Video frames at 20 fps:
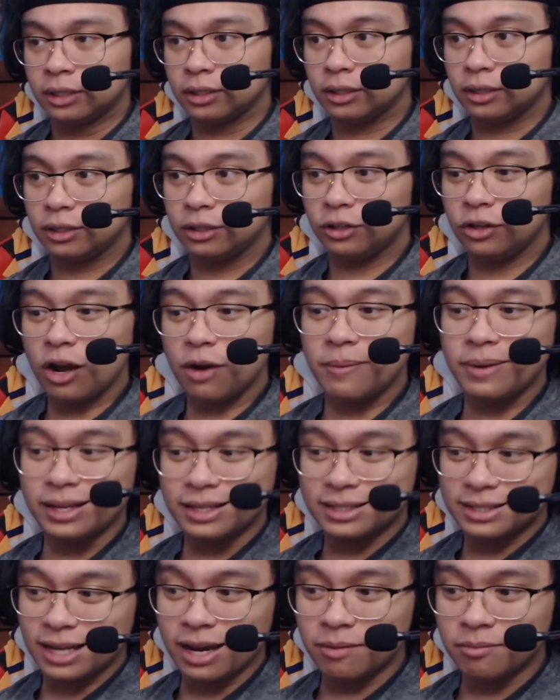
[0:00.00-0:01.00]
you know how many
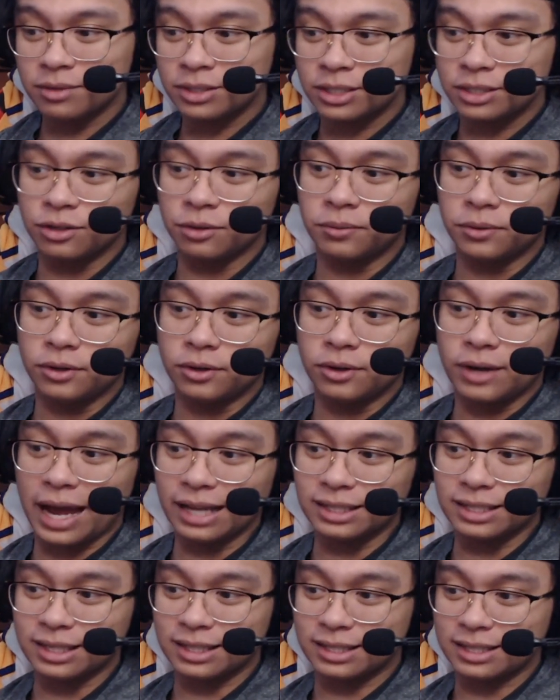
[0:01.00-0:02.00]
times Subaru
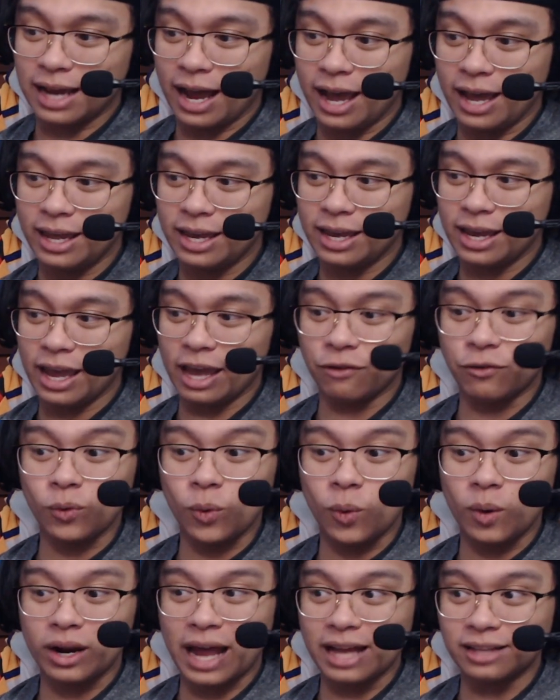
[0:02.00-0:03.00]
had to die?
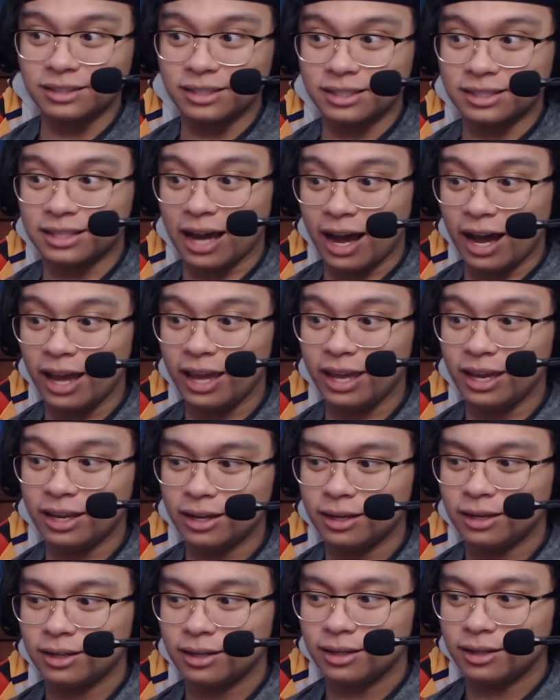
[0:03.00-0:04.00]
Everyone had to die
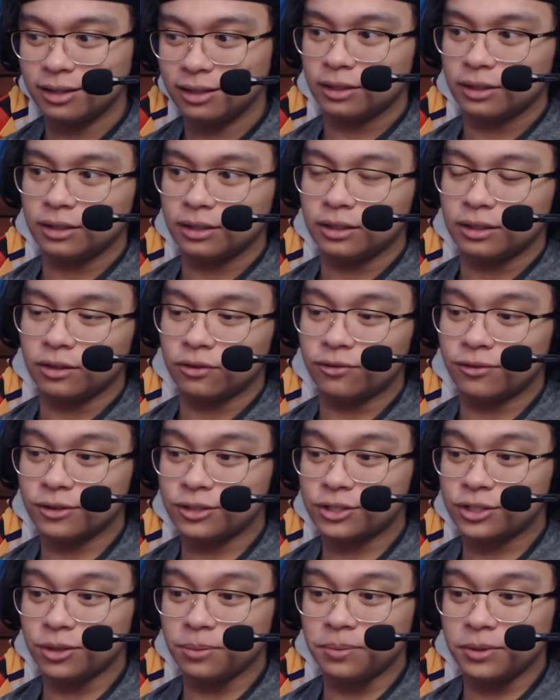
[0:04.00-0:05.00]
for
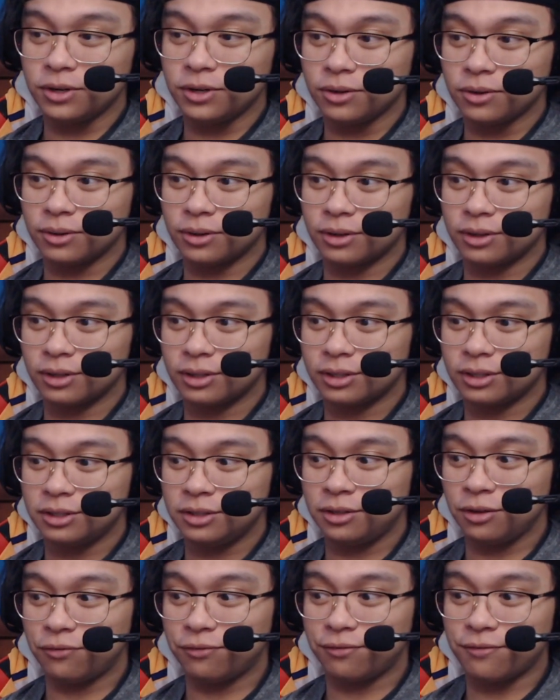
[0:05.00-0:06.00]
Subaru
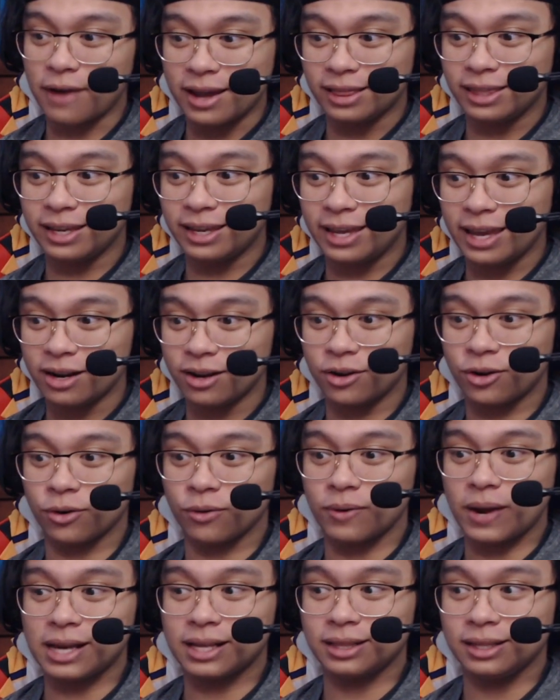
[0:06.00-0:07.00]
to finally get it
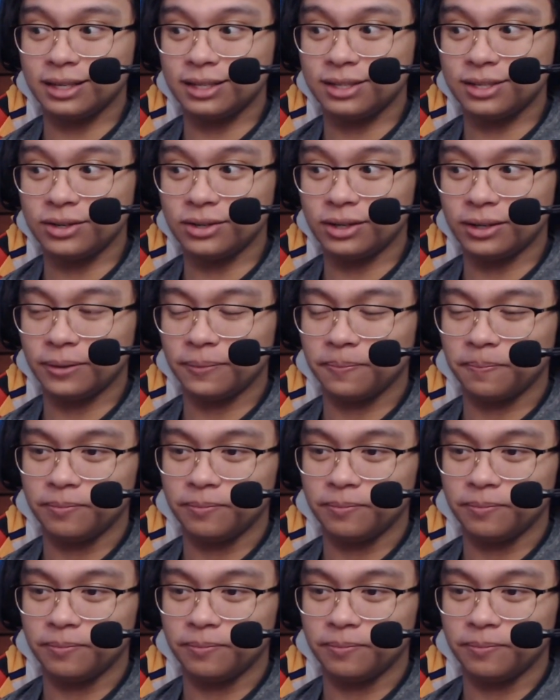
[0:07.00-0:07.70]
correctly, dude?